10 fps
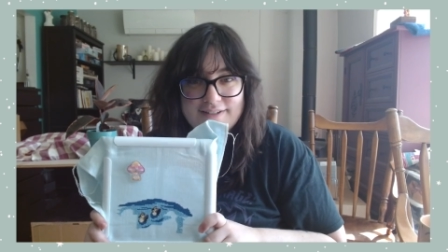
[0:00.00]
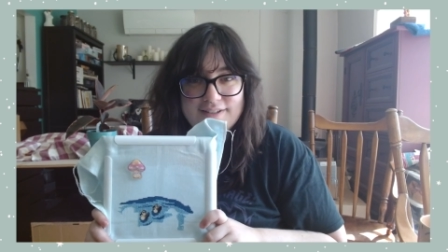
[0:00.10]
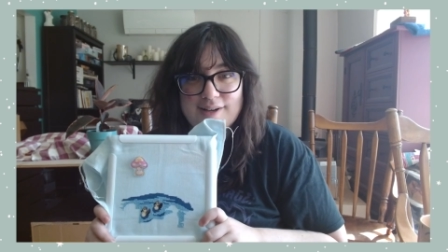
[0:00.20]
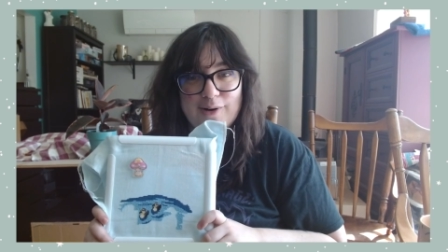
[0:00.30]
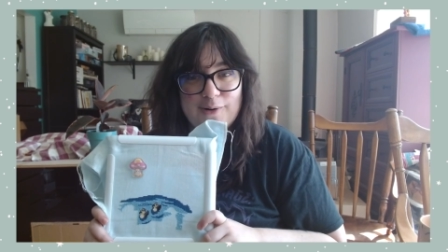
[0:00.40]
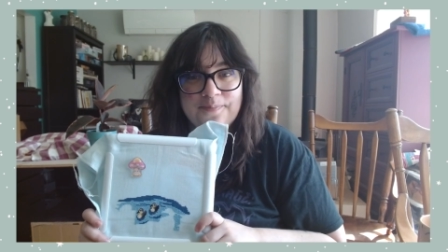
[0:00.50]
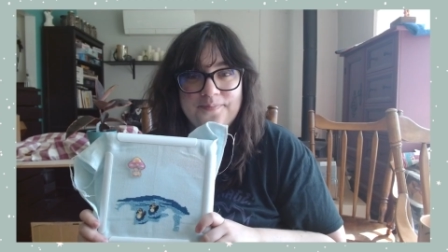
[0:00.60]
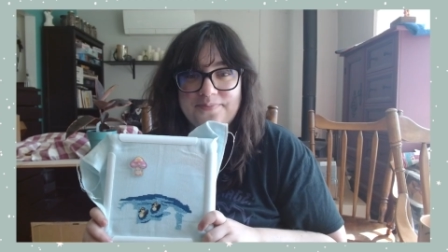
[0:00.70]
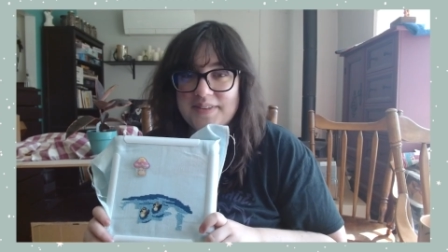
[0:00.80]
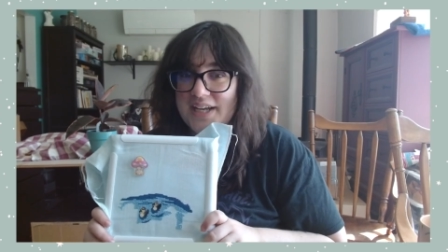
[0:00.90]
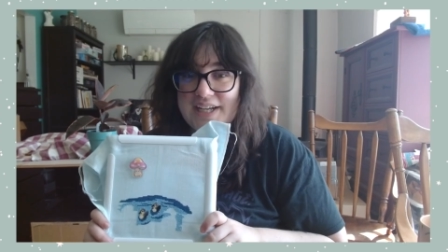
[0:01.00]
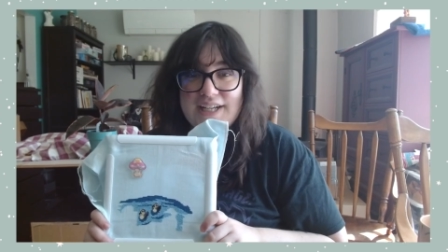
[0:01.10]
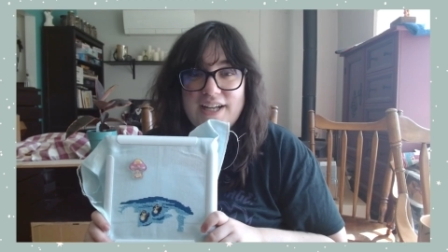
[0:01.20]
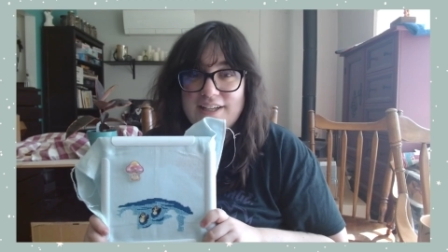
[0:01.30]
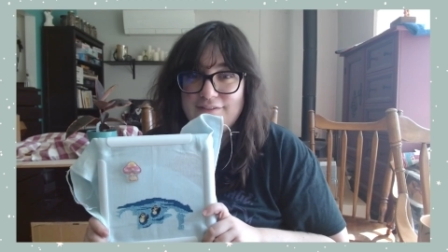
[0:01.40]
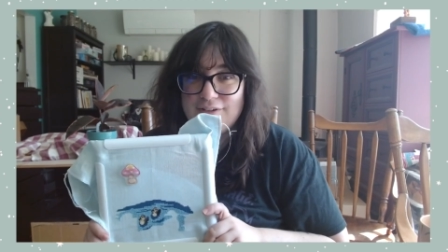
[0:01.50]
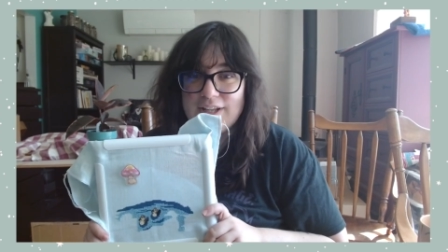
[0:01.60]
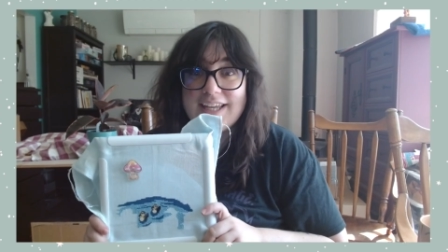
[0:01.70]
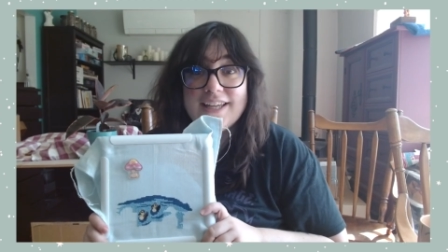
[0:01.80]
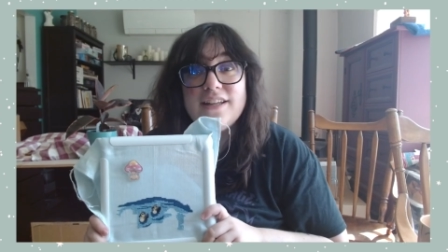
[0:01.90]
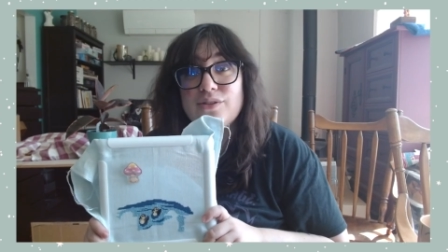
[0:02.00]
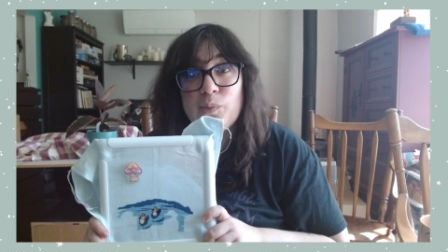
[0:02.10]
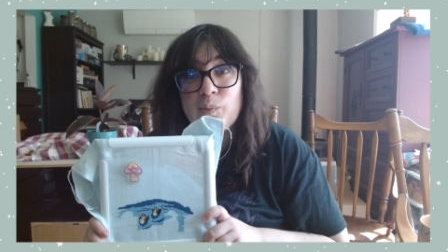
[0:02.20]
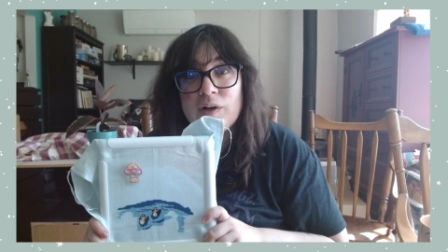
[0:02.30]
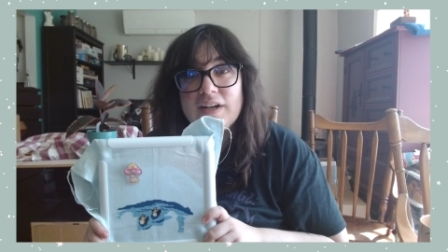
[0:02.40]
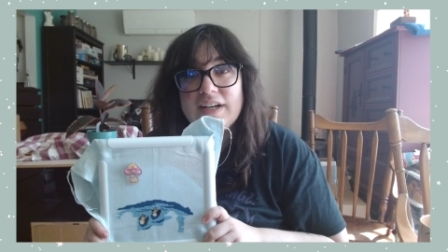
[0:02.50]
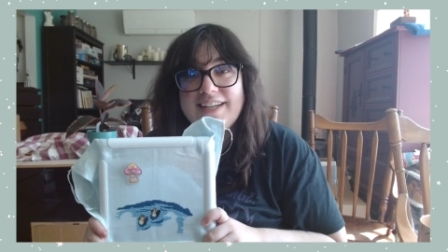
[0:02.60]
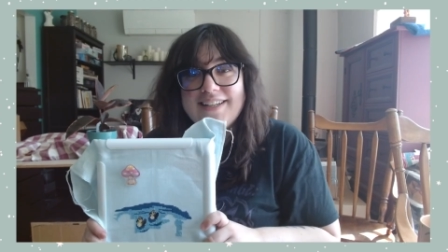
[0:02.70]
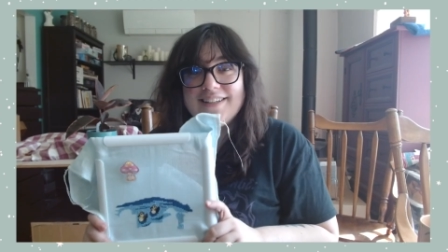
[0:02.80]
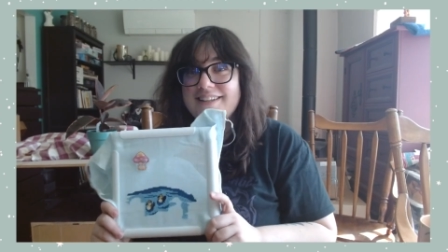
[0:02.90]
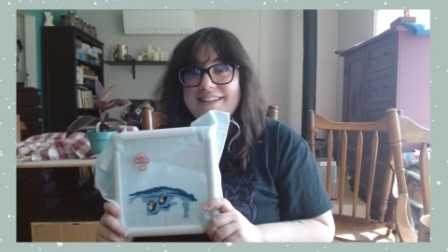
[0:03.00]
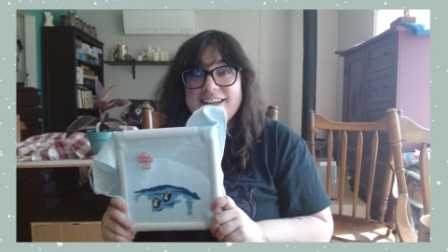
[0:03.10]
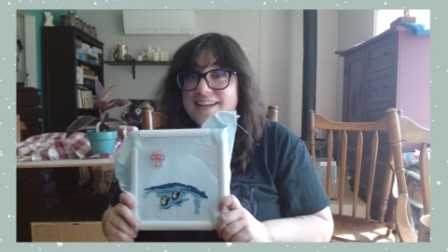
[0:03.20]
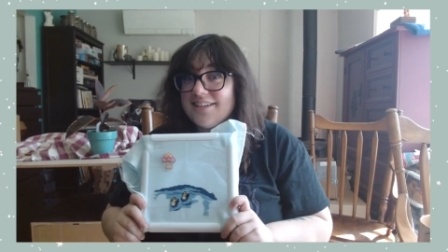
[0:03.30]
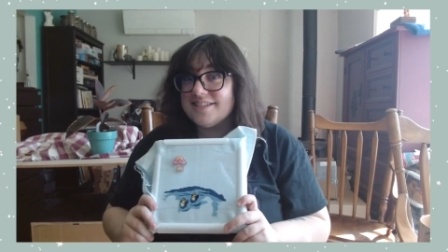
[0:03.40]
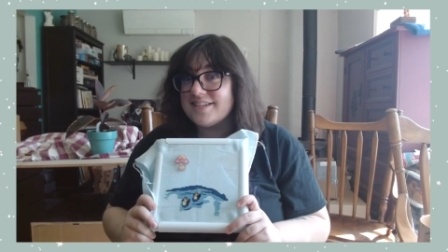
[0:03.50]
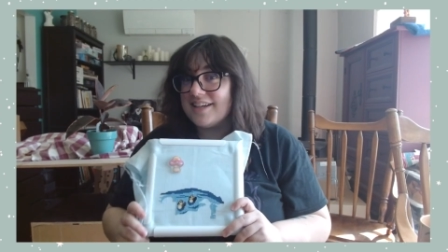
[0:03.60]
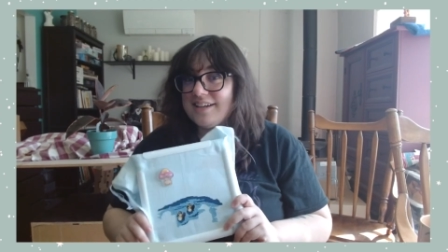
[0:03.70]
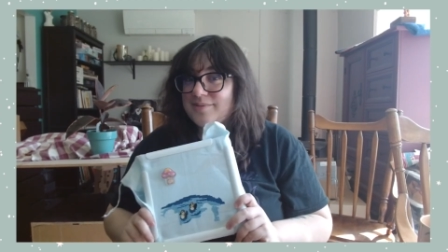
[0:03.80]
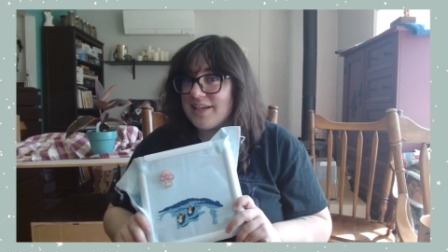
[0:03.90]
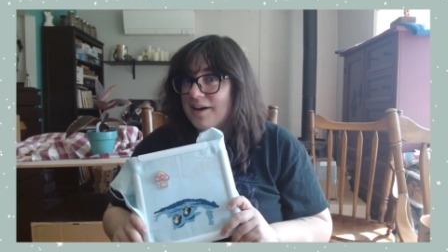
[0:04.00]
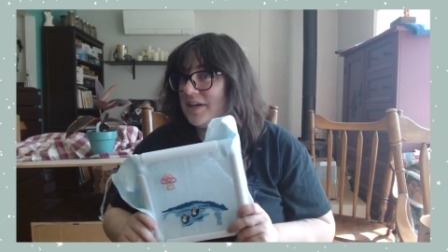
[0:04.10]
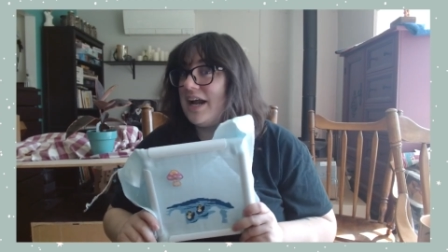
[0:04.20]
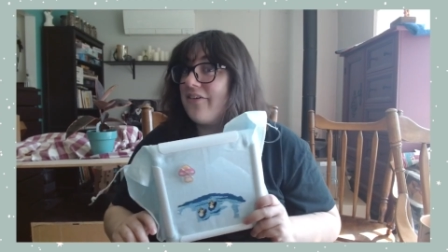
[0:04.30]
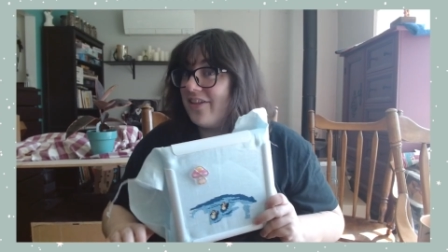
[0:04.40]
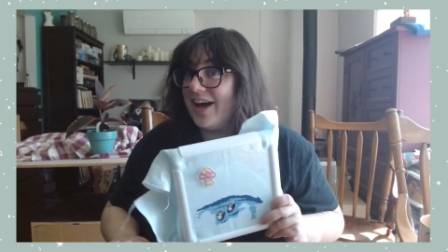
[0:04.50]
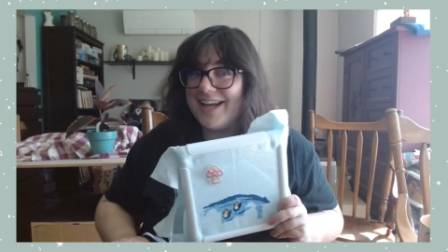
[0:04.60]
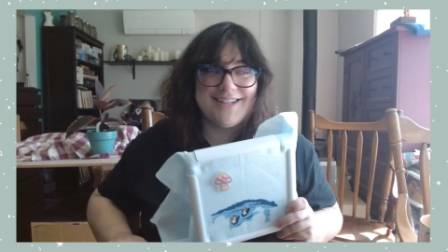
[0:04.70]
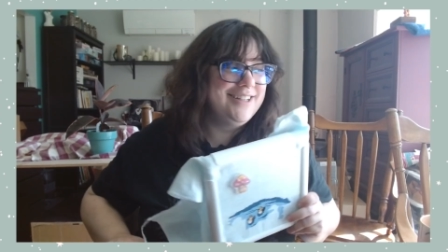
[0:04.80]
So if you like it, don't worry. It's gonna be coming out a lot.